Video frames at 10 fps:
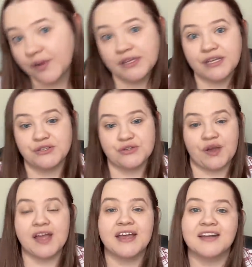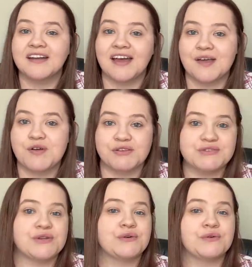really enjoying it. I'm
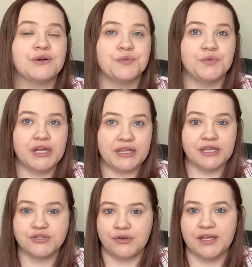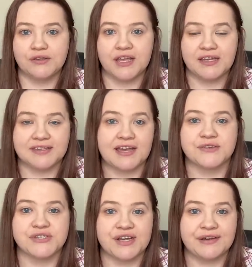also really enjoying looking at the
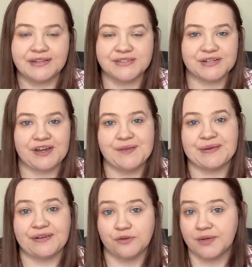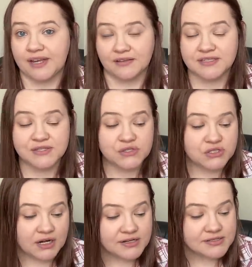hashtag on Instagram and everybody else's
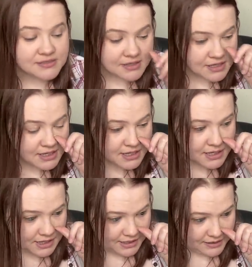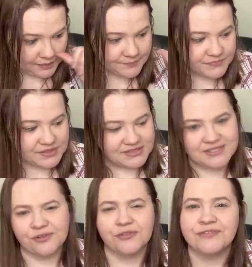starts, um, at the
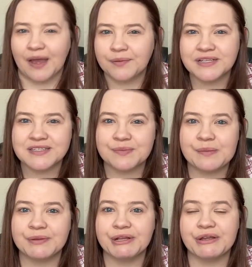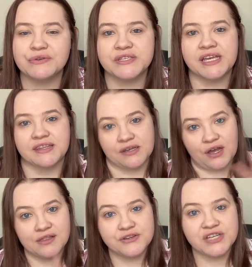different fabrics that people are using and the
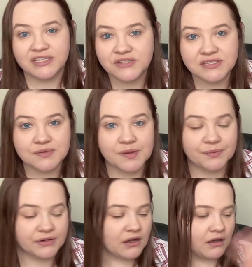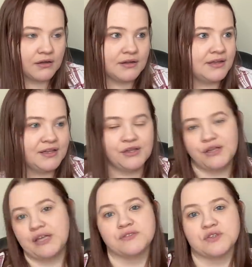color changes that people are, oh,
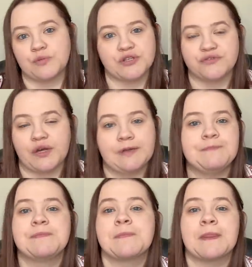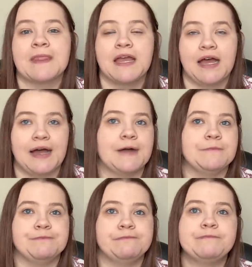it's so much fun. Um,